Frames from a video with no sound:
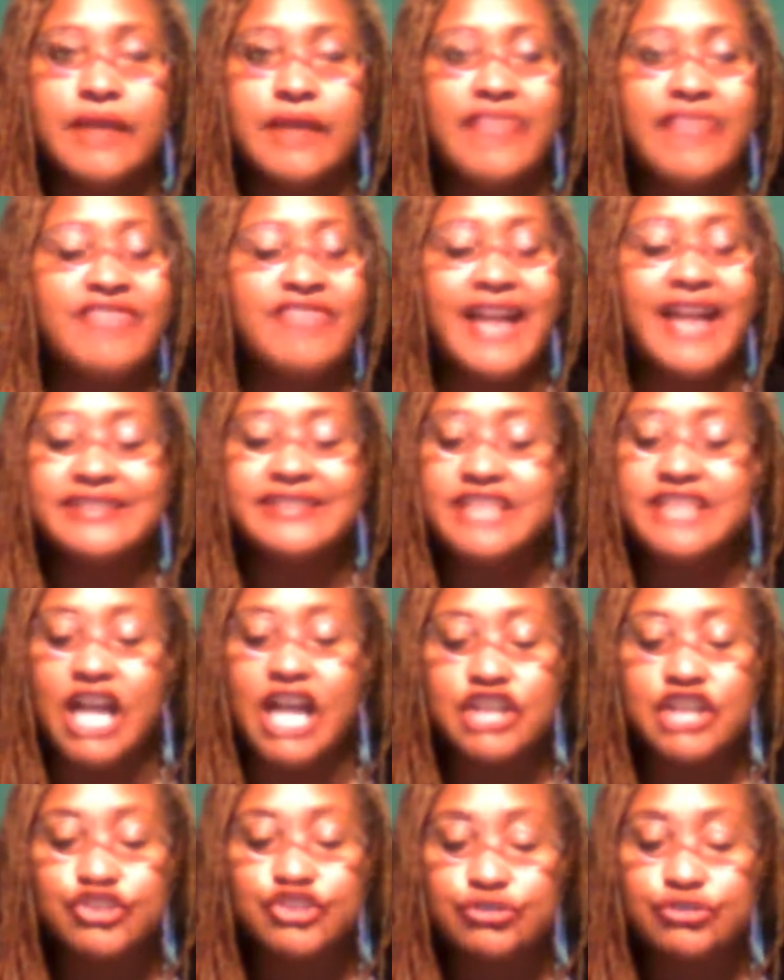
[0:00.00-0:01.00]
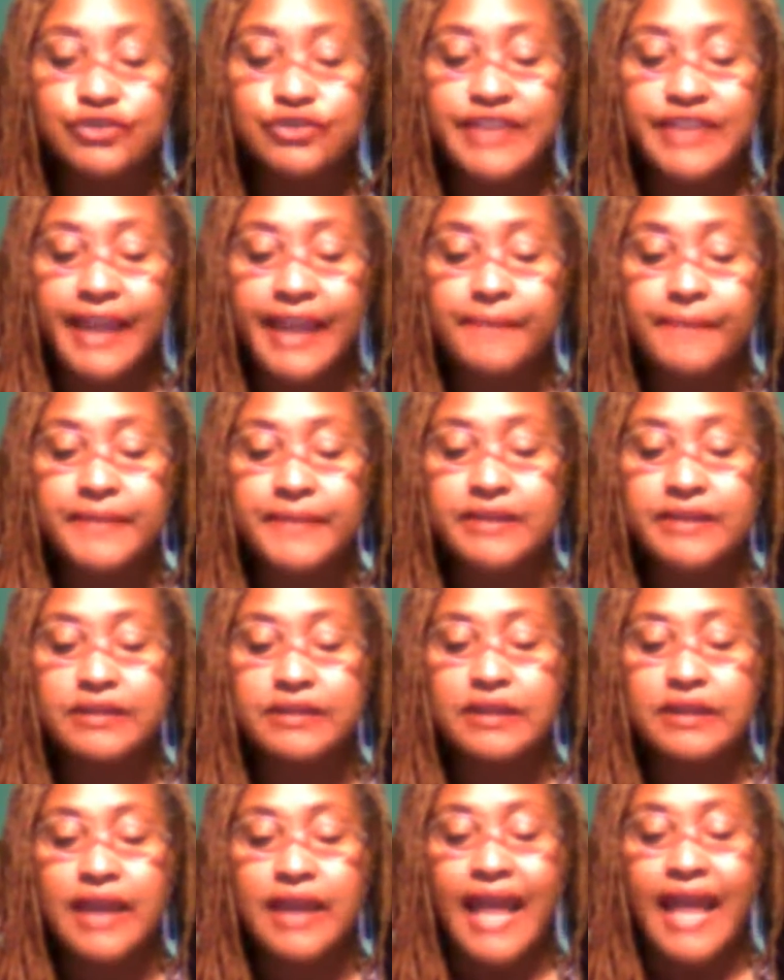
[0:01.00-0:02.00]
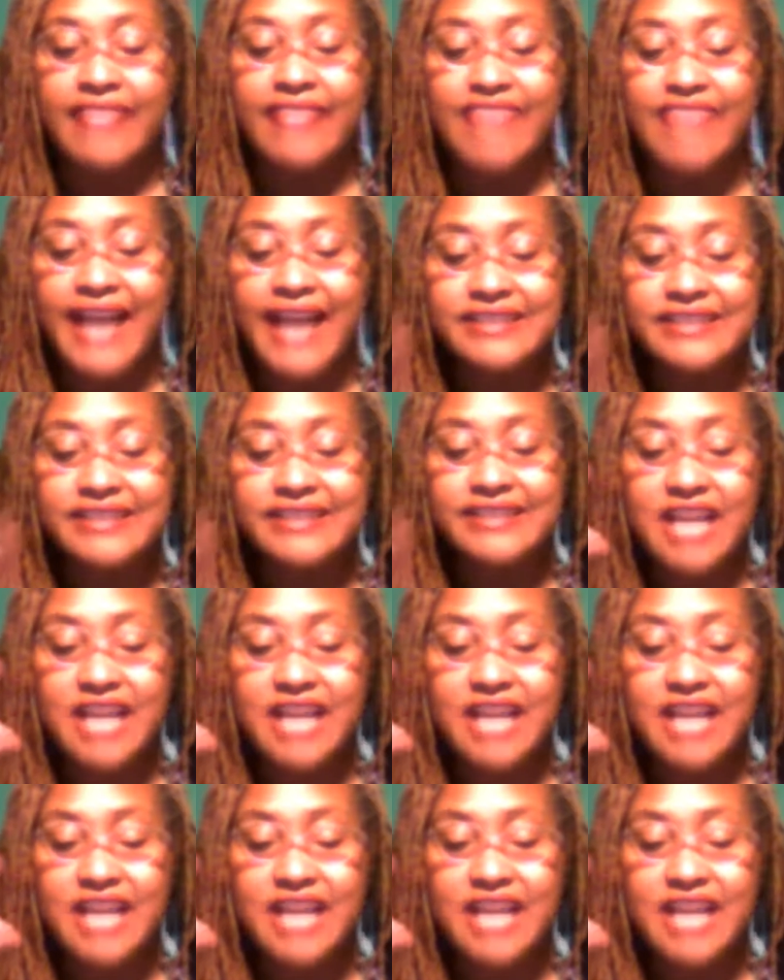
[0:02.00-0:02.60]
That's an untrue statement. That's a